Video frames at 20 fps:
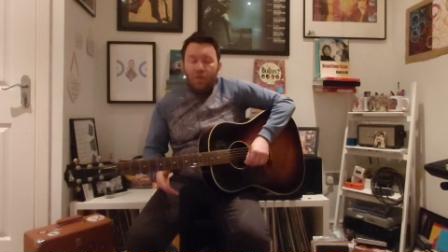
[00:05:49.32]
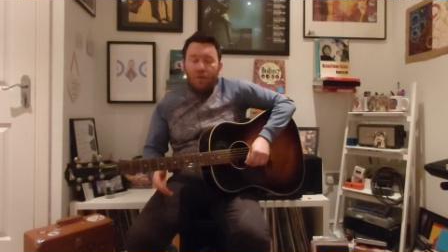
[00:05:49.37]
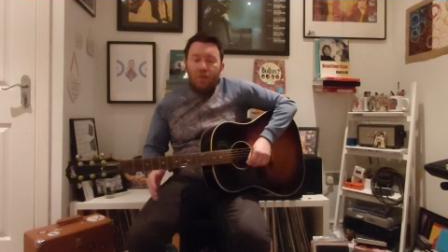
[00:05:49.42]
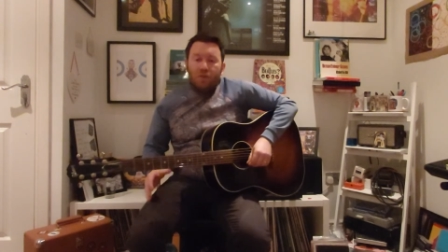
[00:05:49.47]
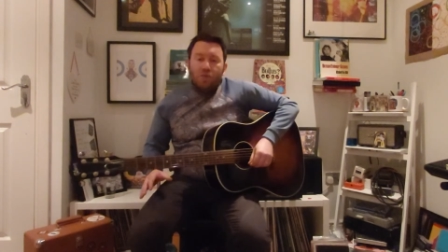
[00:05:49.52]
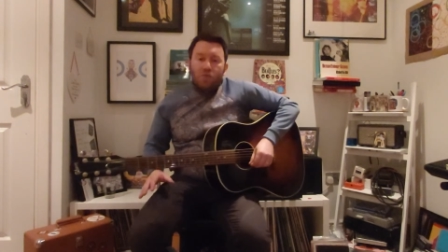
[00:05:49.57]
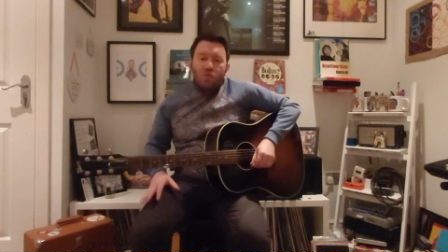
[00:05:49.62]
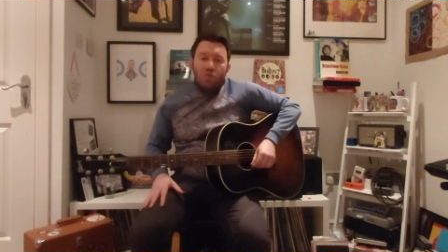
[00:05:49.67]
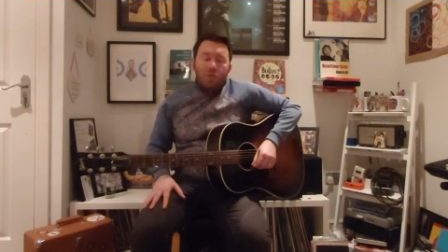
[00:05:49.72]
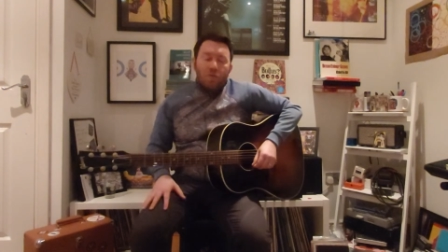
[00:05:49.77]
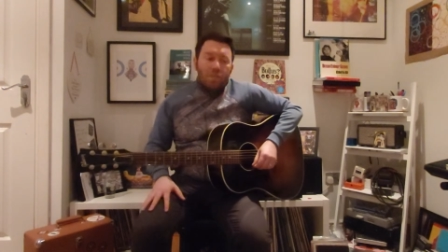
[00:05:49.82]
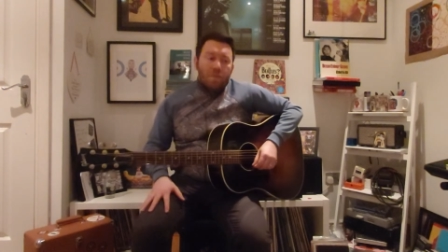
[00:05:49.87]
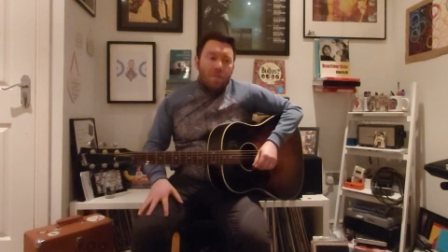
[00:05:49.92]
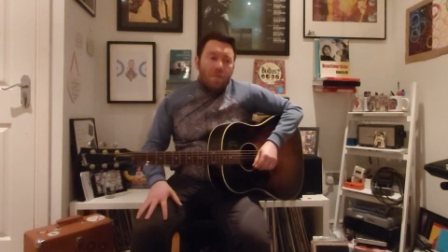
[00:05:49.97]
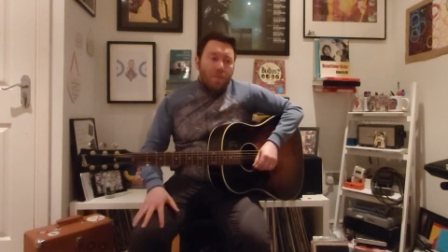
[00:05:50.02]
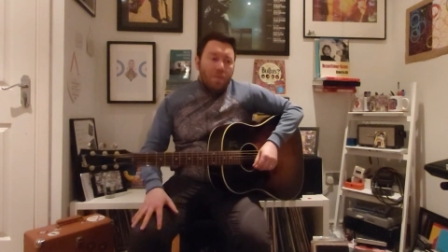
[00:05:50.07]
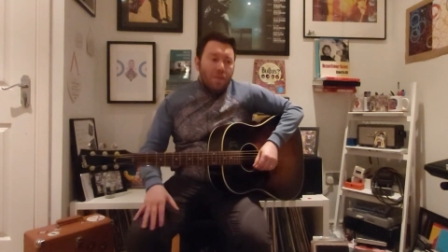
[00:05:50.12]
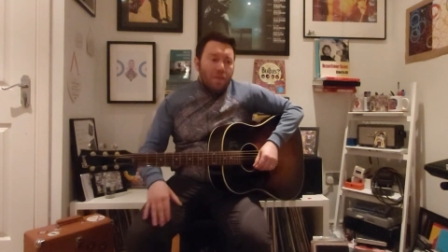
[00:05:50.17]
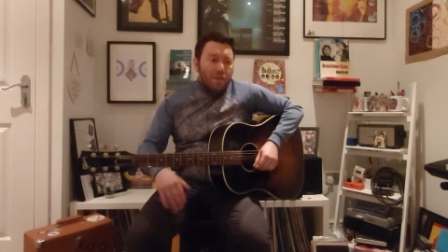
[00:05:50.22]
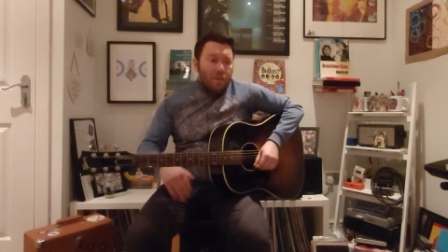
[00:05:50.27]
So
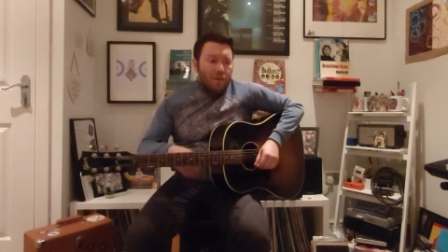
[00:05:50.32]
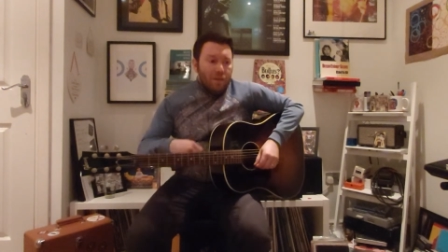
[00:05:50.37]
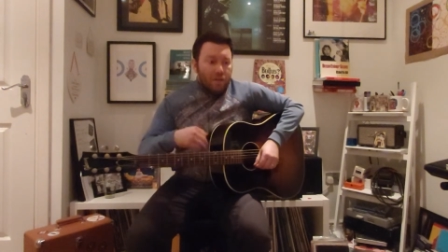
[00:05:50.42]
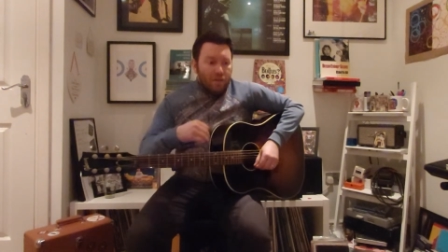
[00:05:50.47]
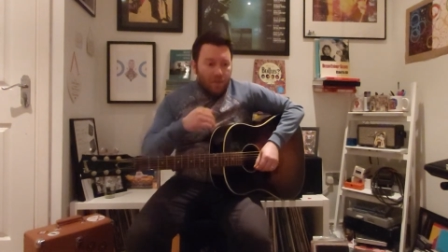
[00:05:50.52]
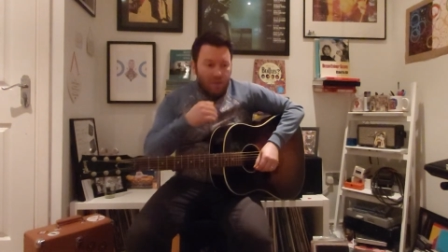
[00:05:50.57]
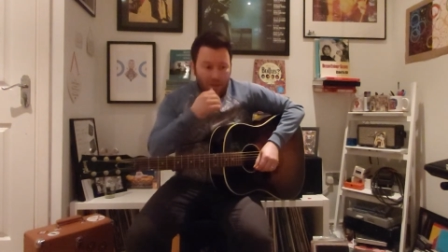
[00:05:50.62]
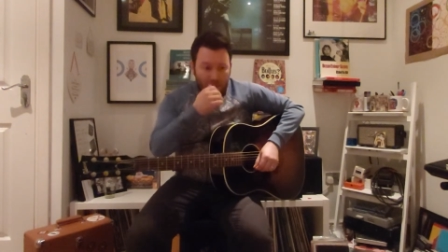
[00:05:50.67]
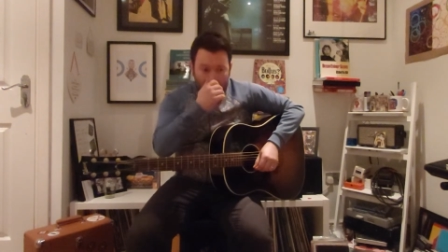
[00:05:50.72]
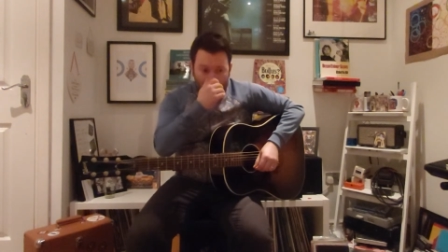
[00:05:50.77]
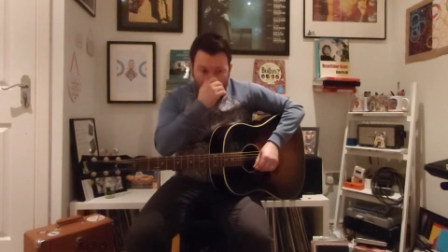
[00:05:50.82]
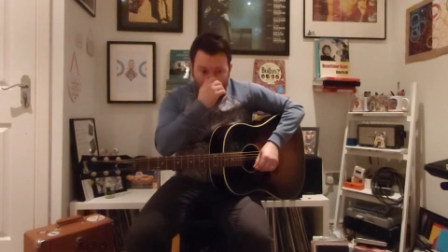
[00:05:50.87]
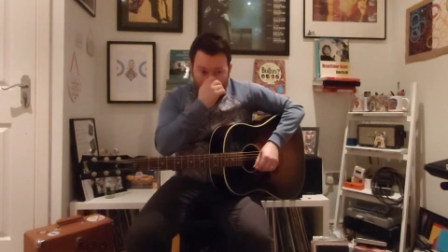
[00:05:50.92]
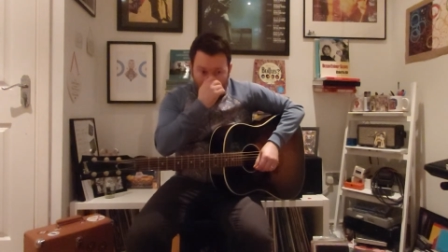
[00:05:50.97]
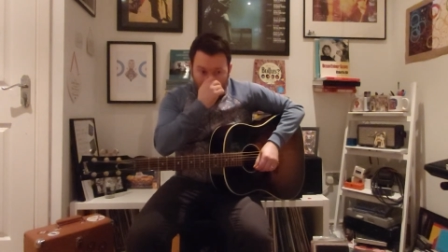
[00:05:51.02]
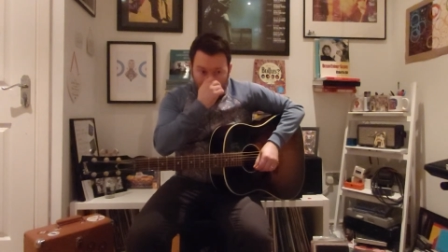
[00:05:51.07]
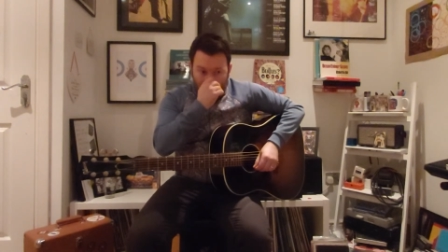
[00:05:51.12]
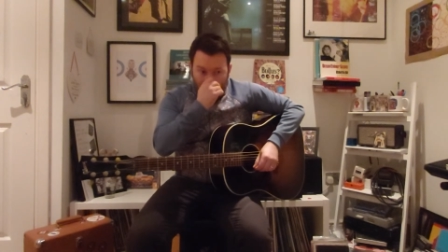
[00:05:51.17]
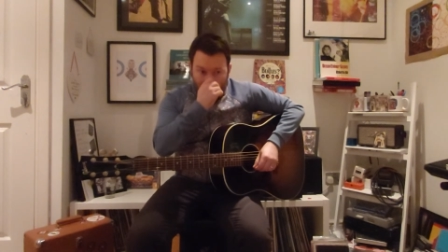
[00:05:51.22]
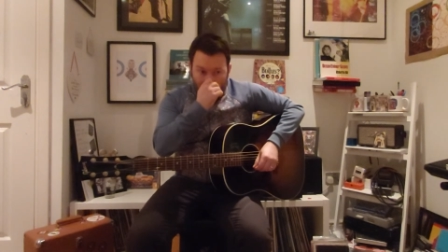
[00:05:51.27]

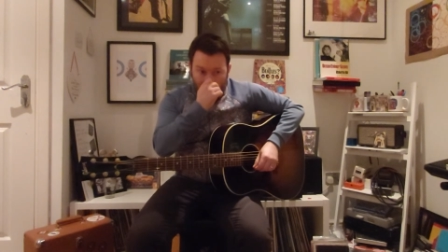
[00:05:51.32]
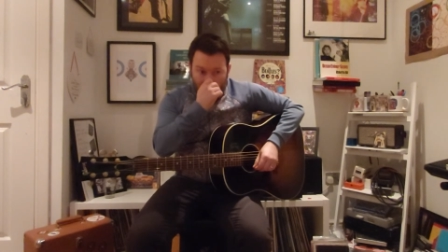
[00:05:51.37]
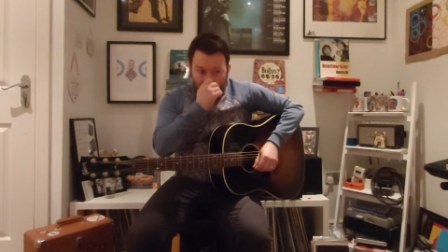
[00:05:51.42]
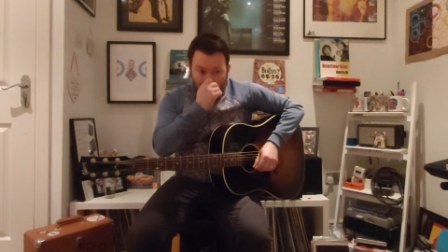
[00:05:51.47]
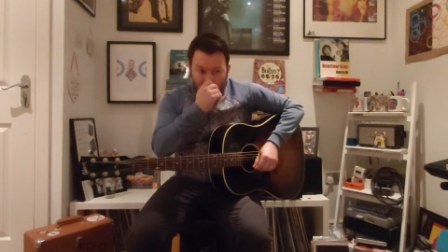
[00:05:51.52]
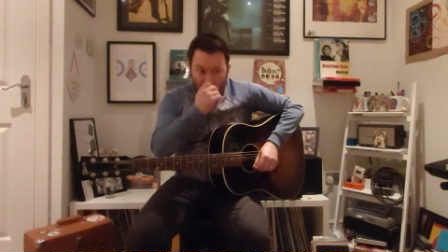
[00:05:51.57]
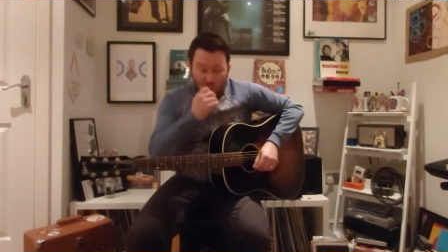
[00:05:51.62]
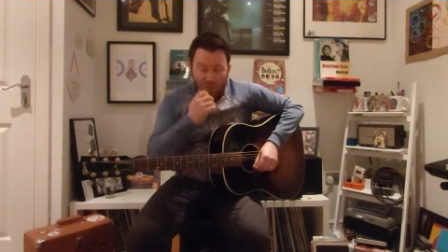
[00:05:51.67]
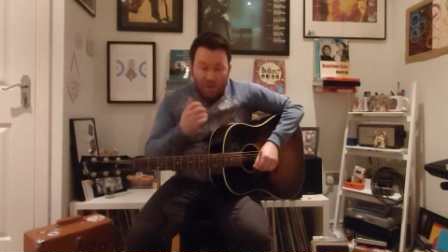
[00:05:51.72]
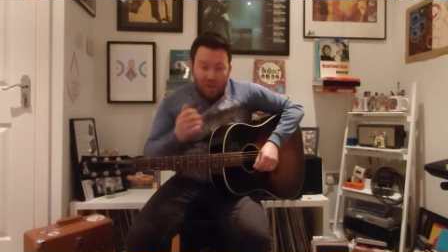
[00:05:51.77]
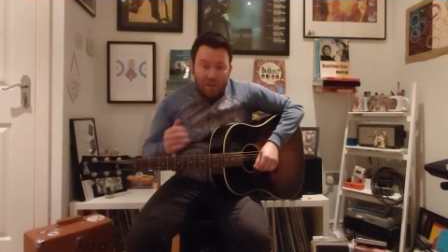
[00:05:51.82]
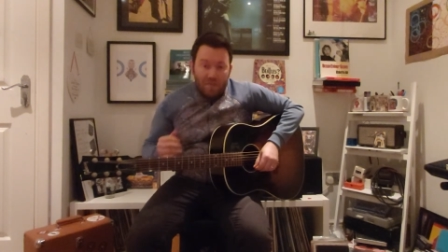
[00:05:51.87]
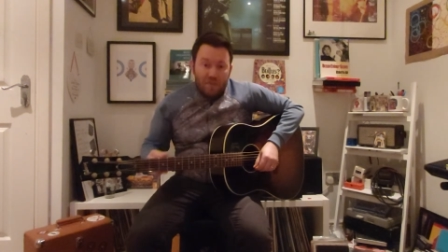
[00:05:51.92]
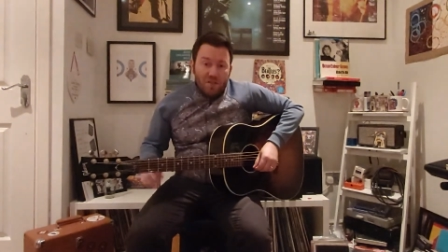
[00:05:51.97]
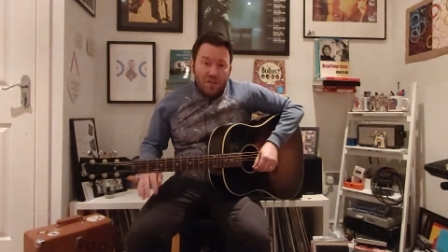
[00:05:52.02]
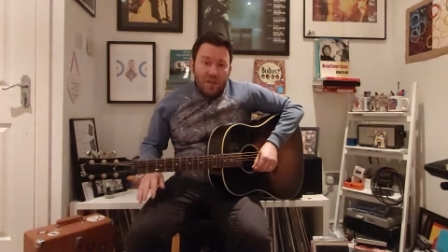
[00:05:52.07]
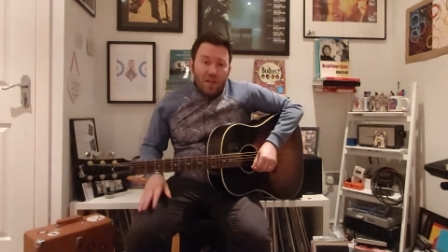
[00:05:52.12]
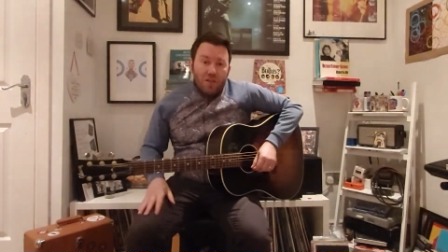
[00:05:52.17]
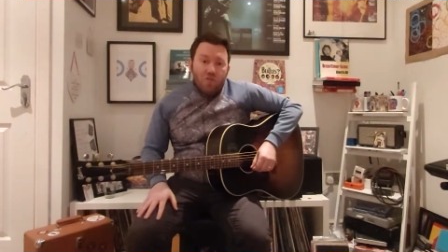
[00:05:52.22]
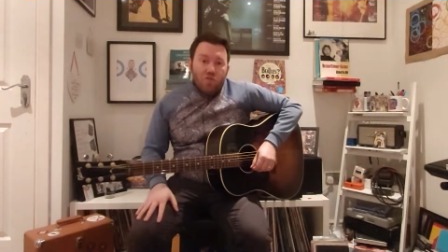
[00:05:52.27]
before we even
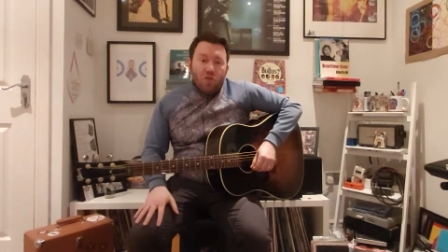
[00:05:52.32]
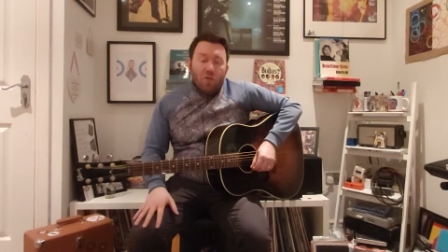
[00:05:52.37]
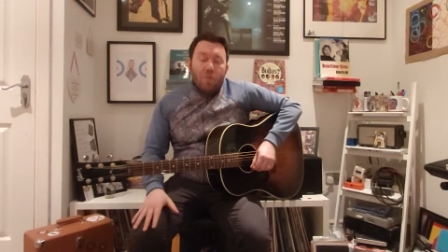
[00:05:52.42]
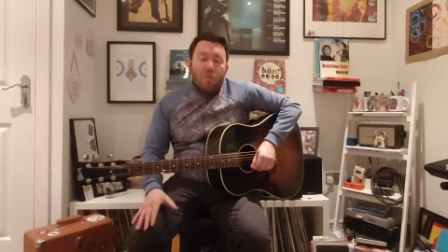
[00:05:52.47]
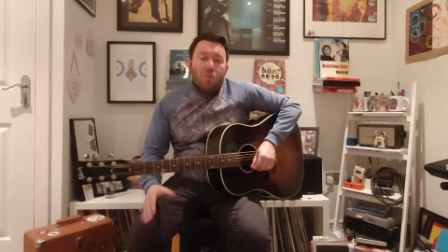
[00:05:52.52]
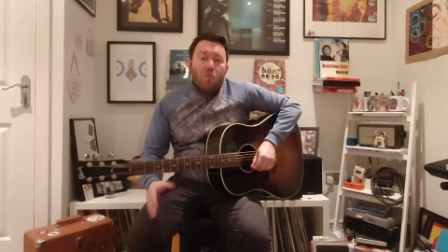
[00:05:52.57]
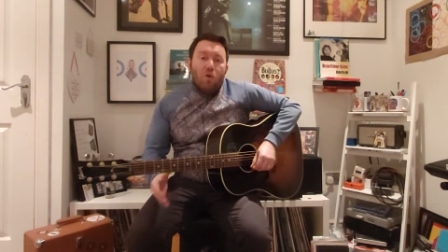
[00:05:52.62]
start strumming,